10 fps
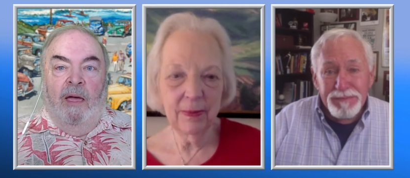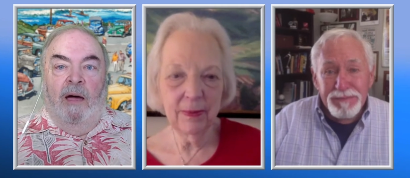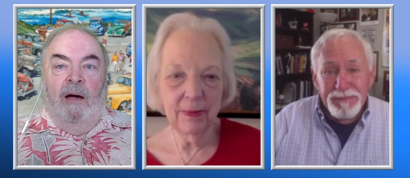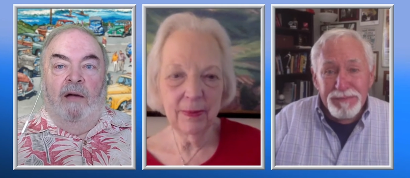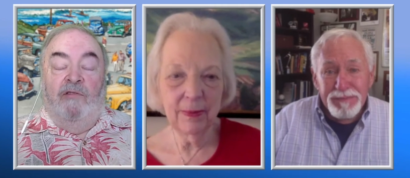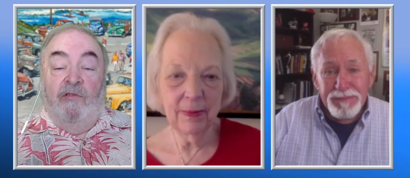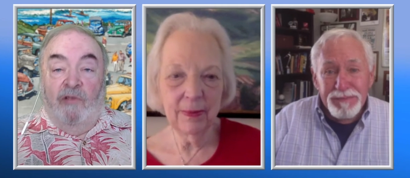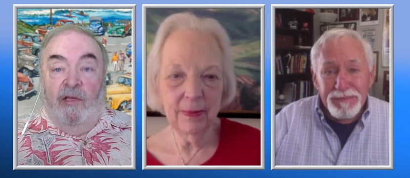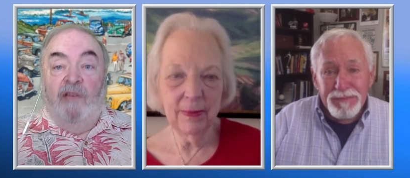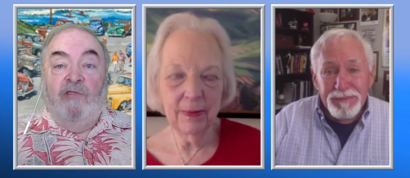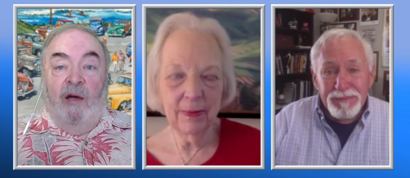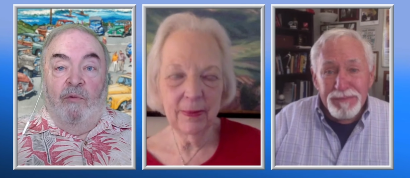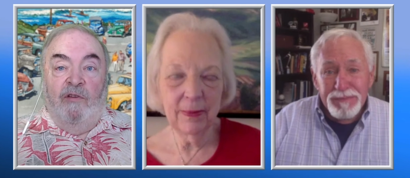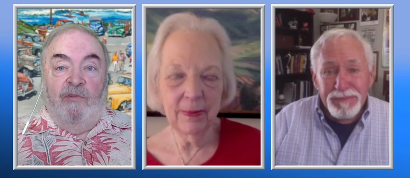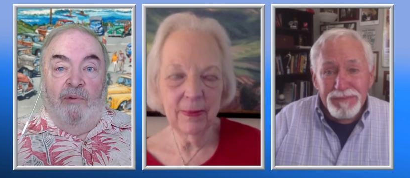Speaker 1: uh, since the last time
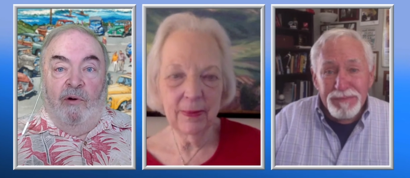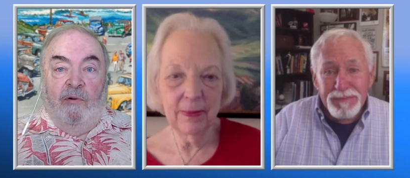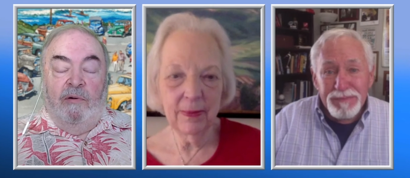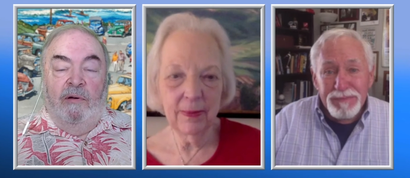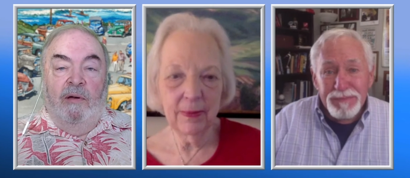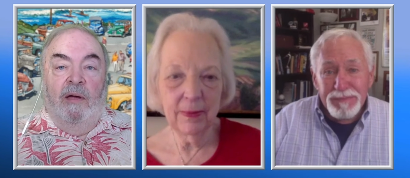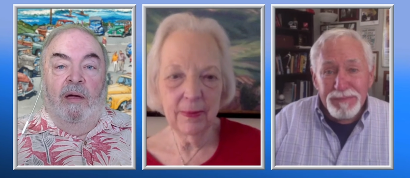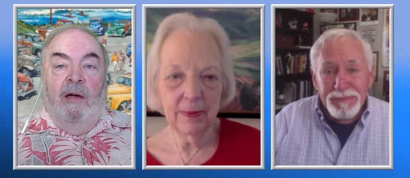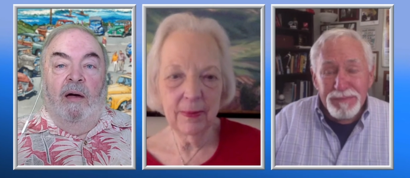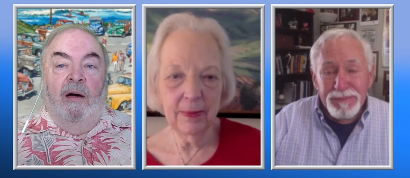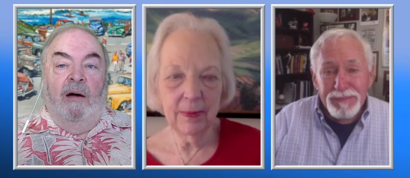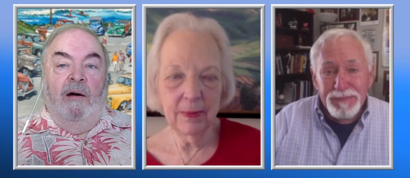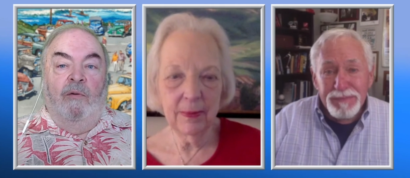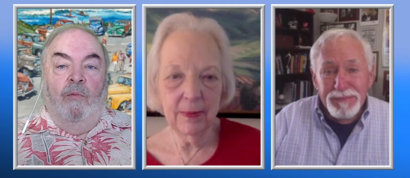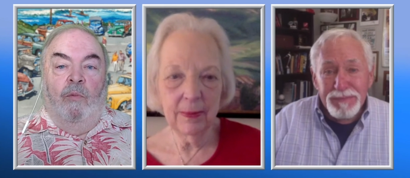we spoke,
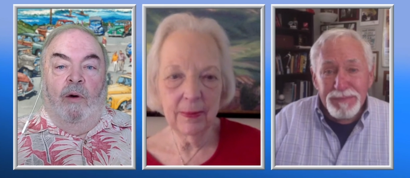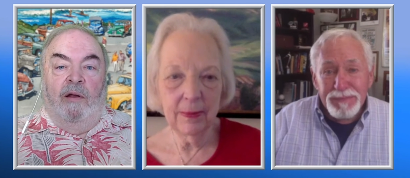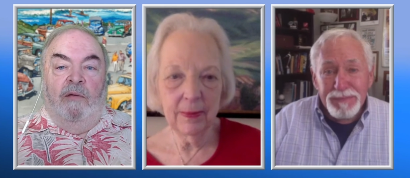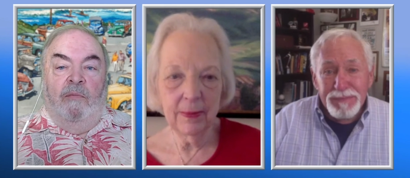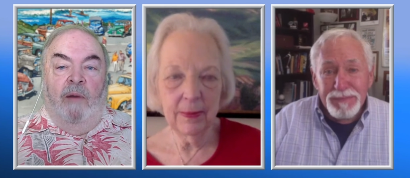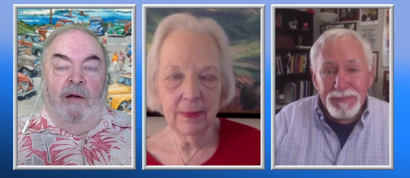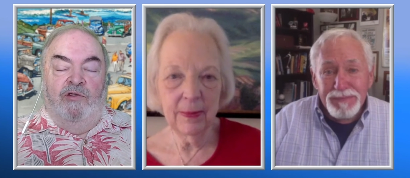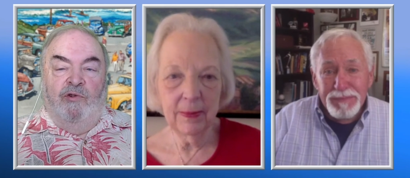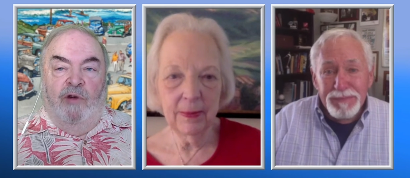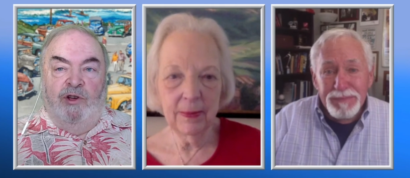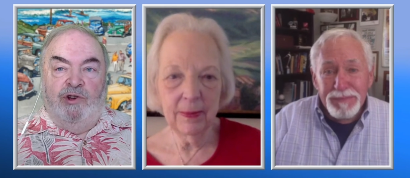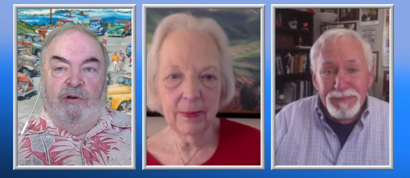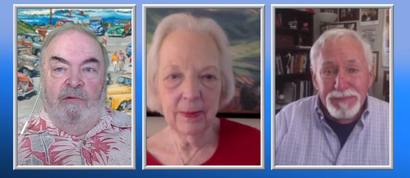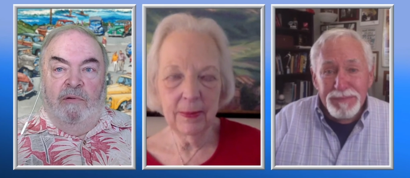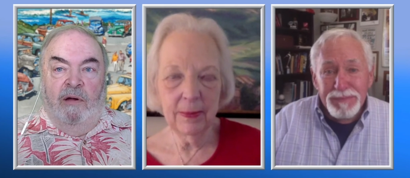uh, one of my
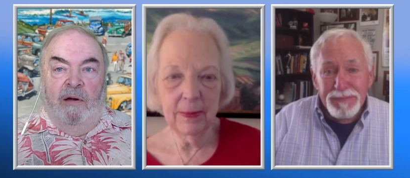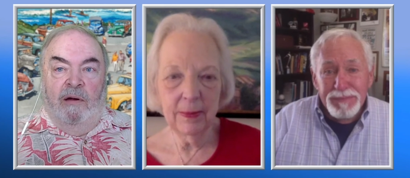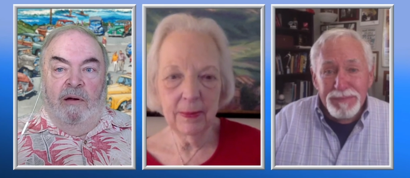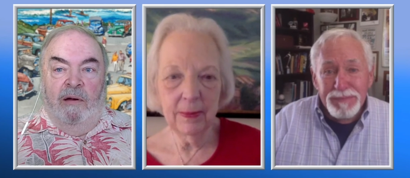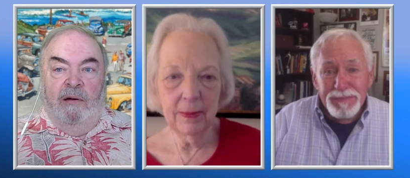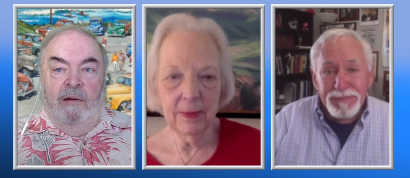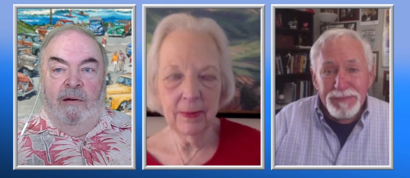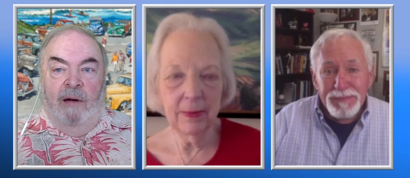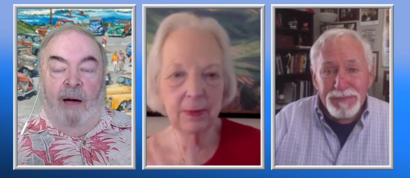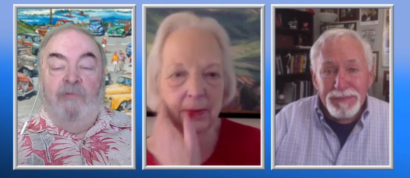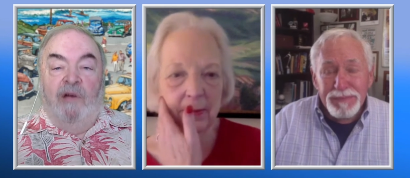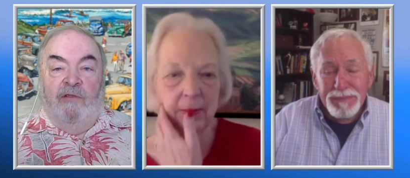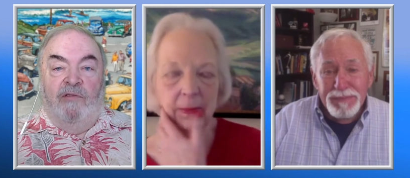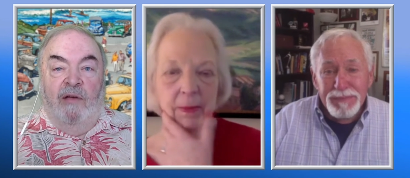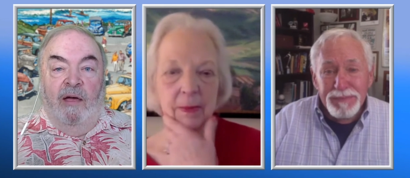treasured uh,
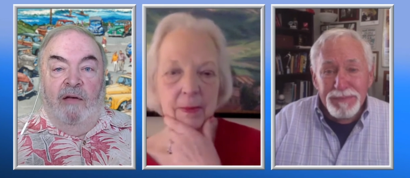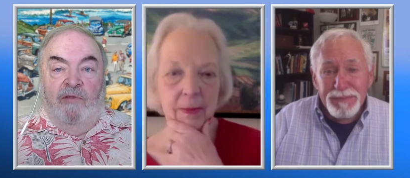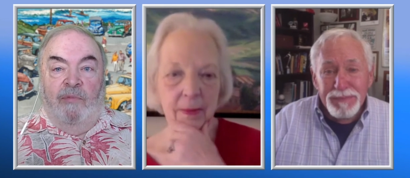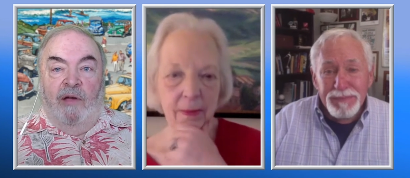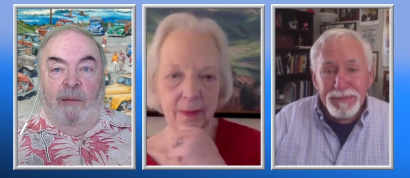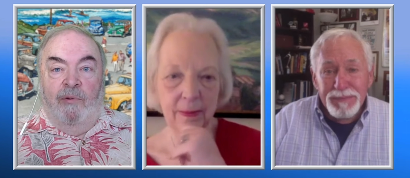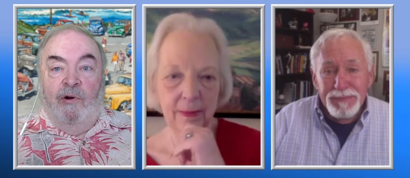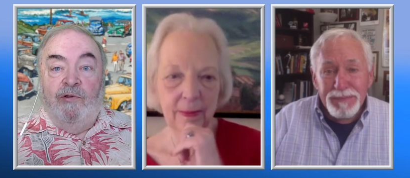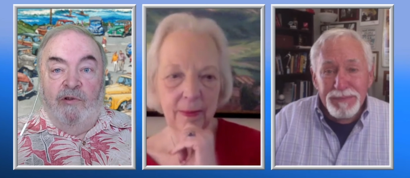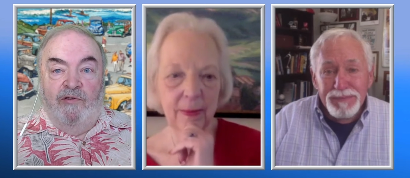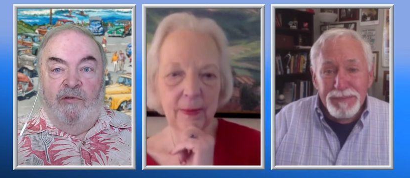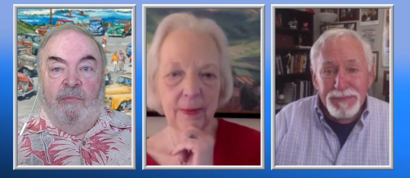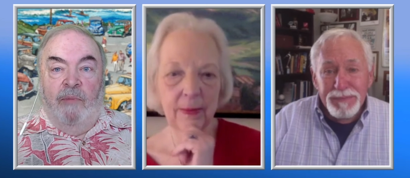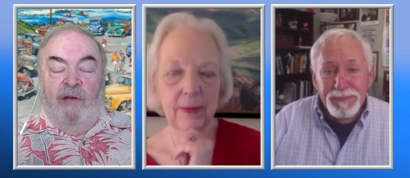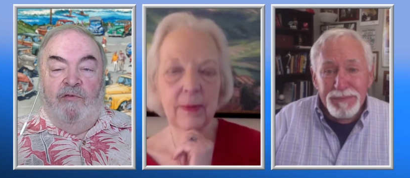objects, something I purchased
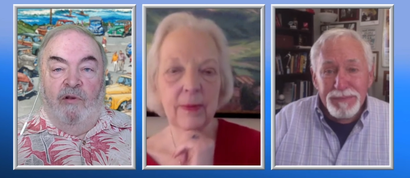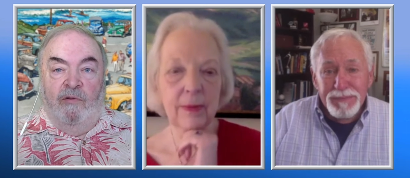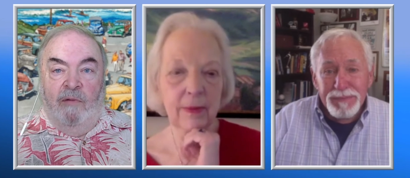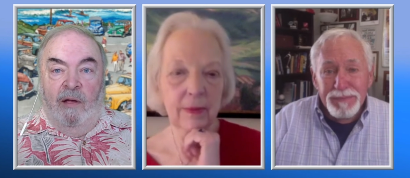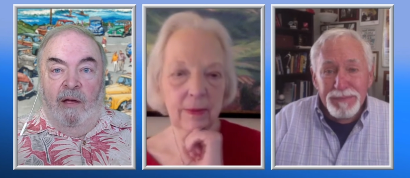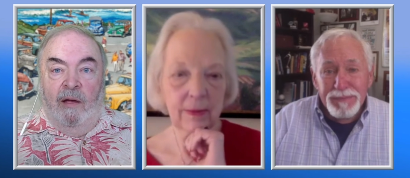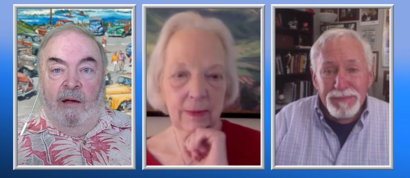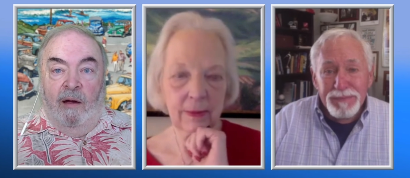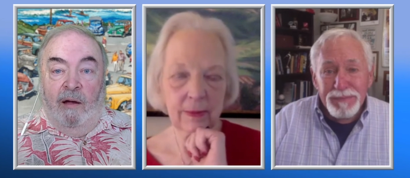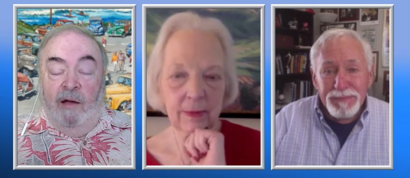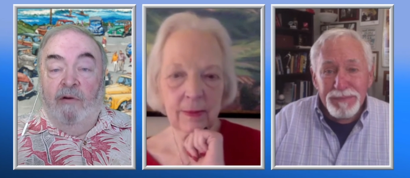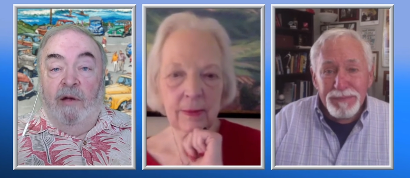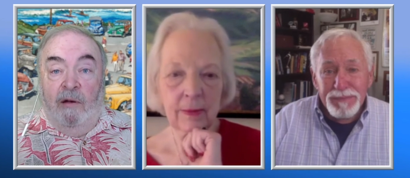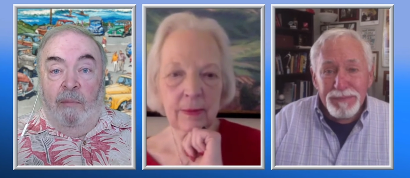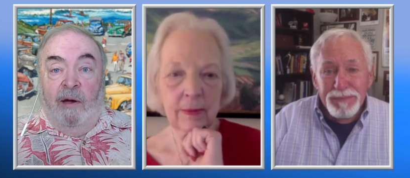based on uh,
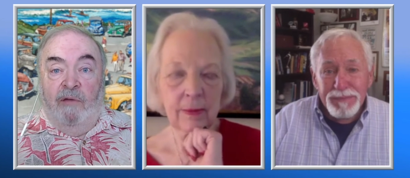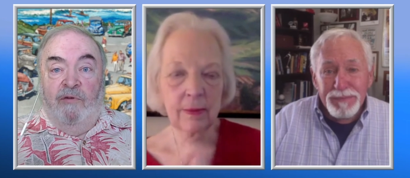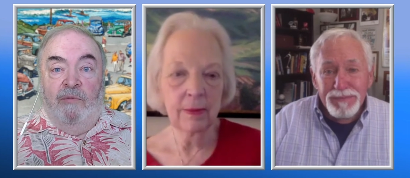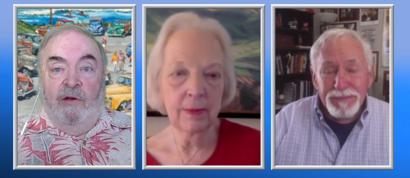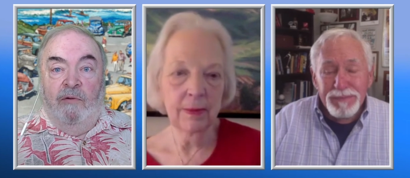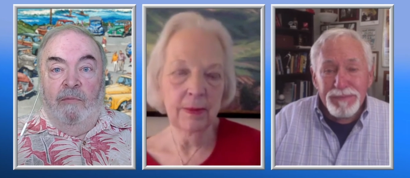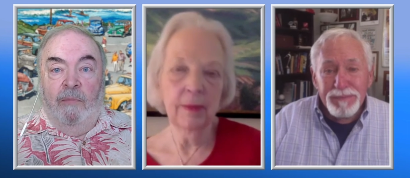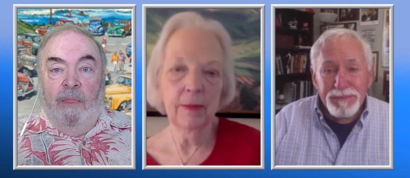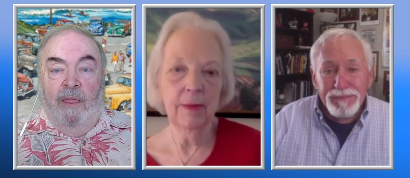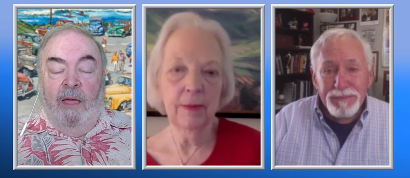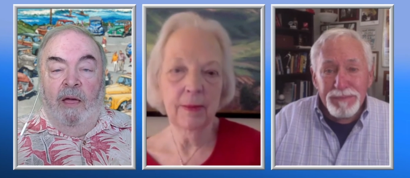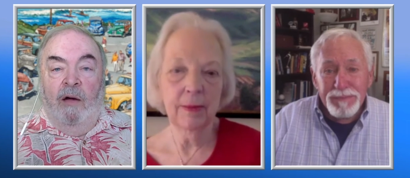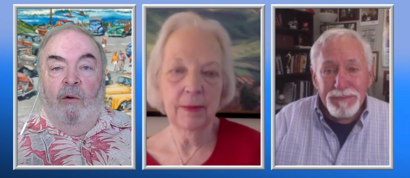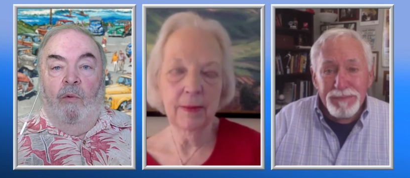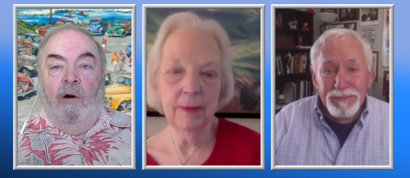hearing about it from you,
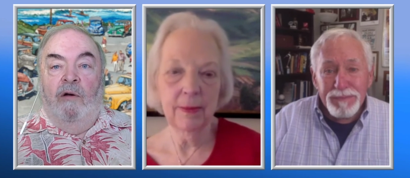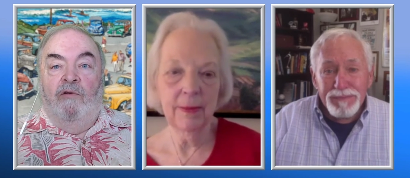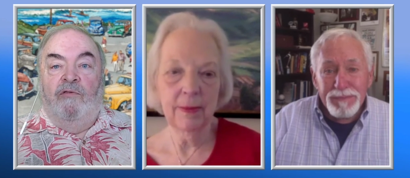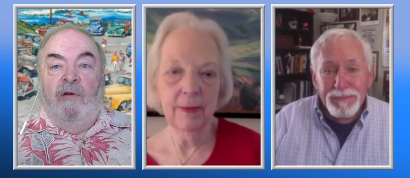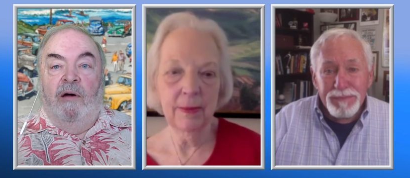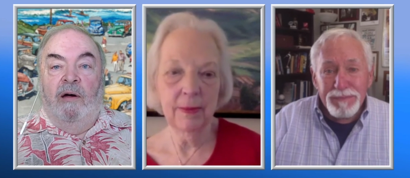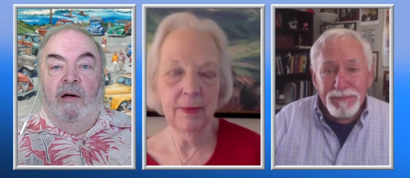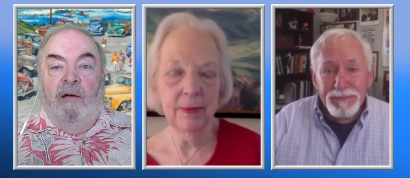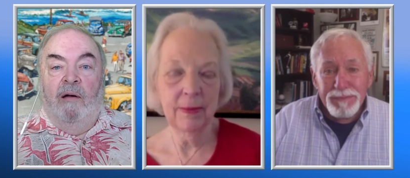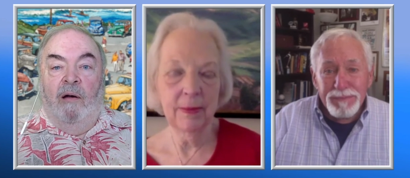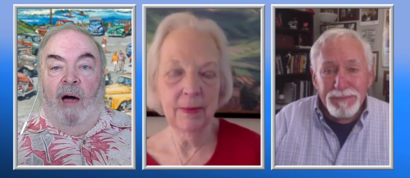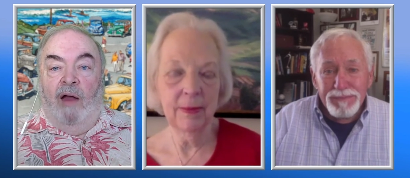was uh, I